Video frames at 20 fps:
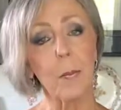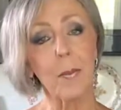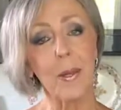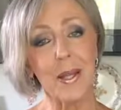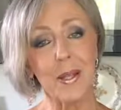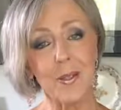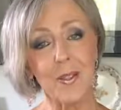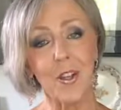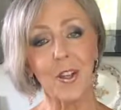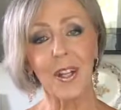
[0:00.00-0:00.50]
Now
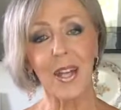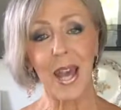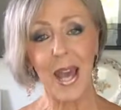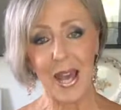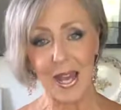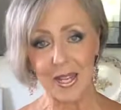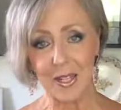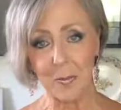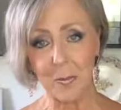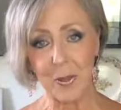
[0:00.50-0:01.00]
my beans are
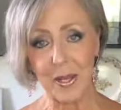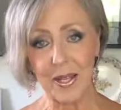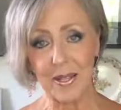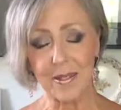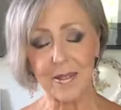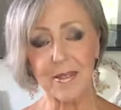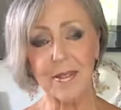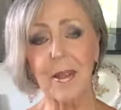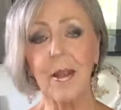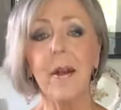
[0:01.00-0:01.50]
canned
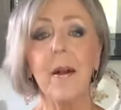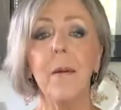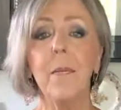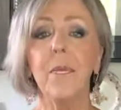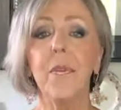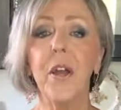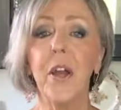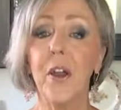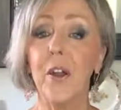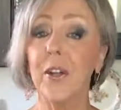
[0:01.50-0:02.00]
beans.
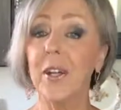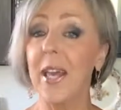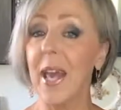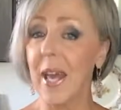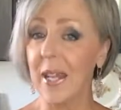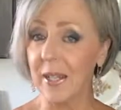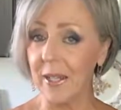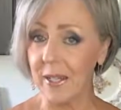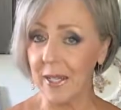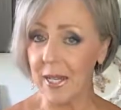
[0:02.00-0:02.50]

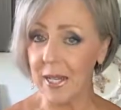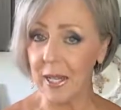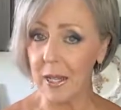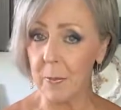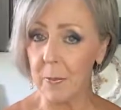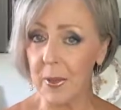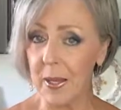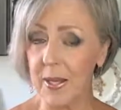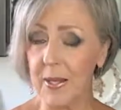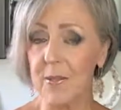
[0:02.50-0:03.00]
They're
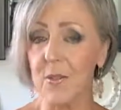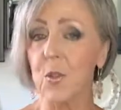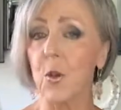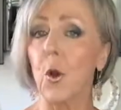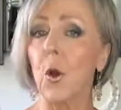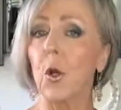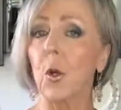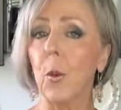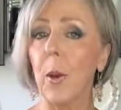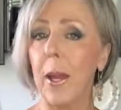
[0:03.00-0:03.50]
cannellini
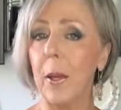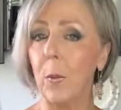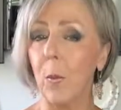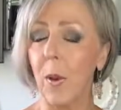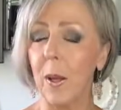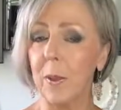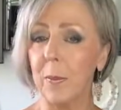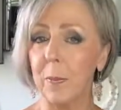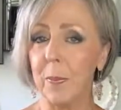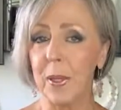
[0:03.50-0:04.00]
beans or
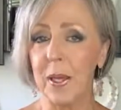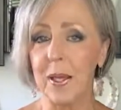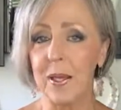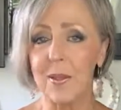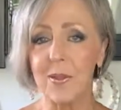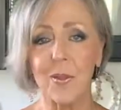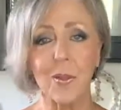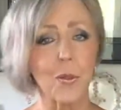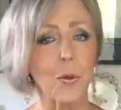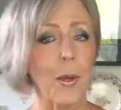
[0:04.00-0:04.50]
great white
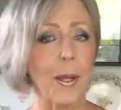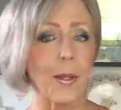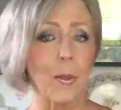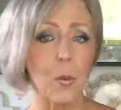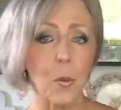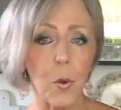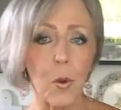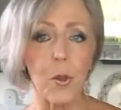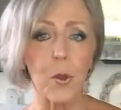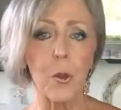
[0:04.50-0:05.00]
beans,
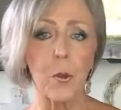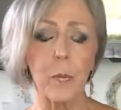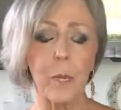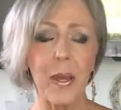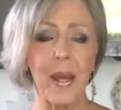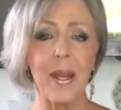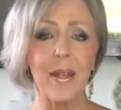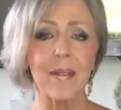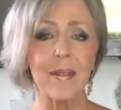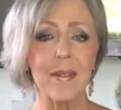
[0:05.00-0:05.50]
great
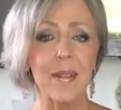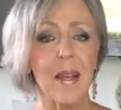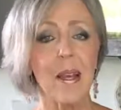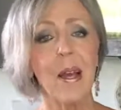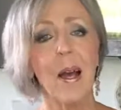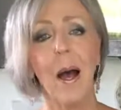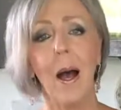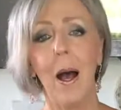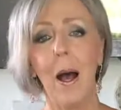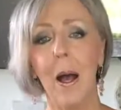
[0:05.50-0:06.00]
northern
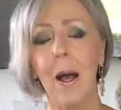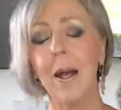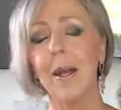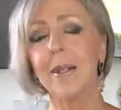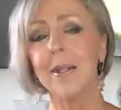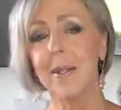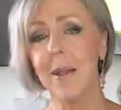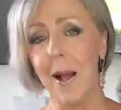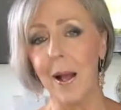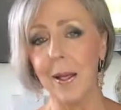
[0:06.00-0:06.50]
beans.
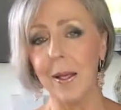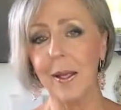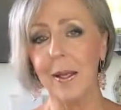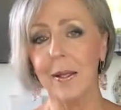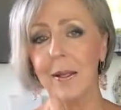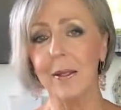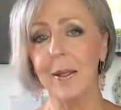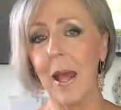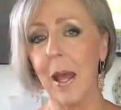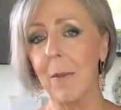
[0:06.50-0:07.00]

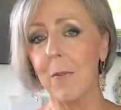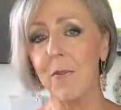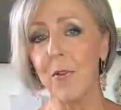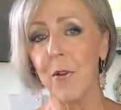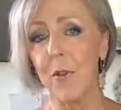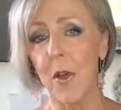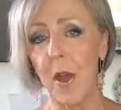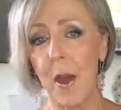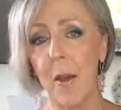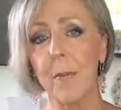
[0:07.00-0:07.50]
Italian
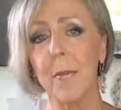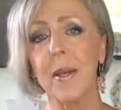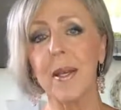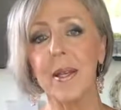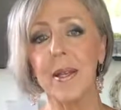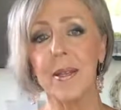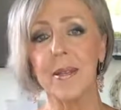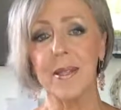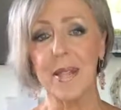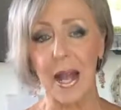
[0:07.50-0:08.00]
name for them
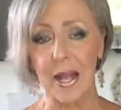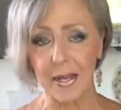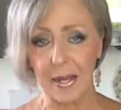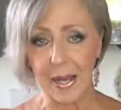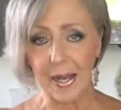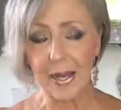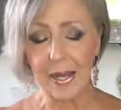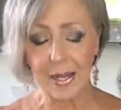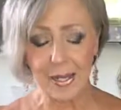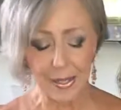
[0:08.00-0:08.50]
is
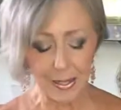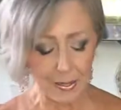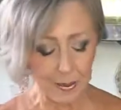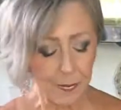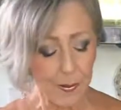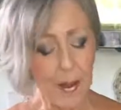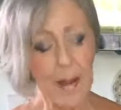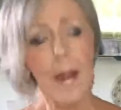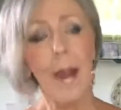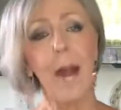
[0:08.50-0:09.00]

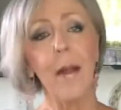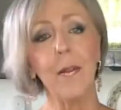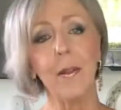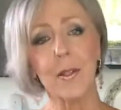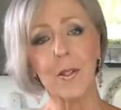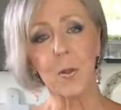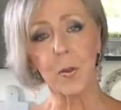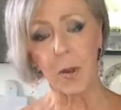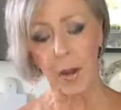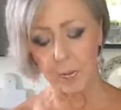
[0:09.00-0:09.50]
cannellini,
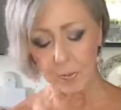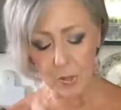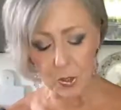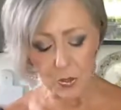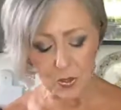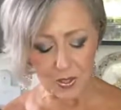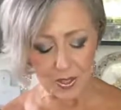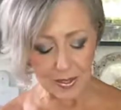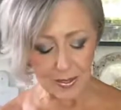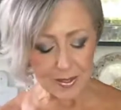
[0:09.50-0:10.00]
and that's what
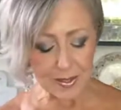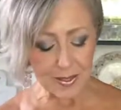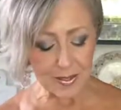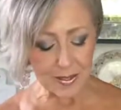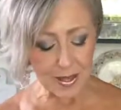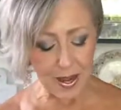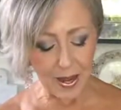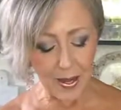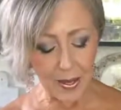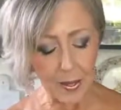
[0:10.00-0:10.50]
I'm using
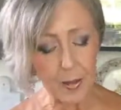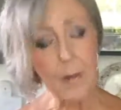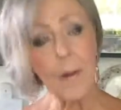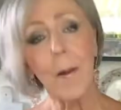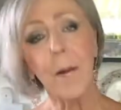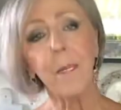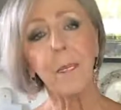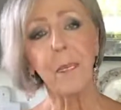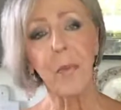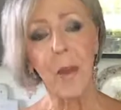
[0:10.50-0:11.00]
today.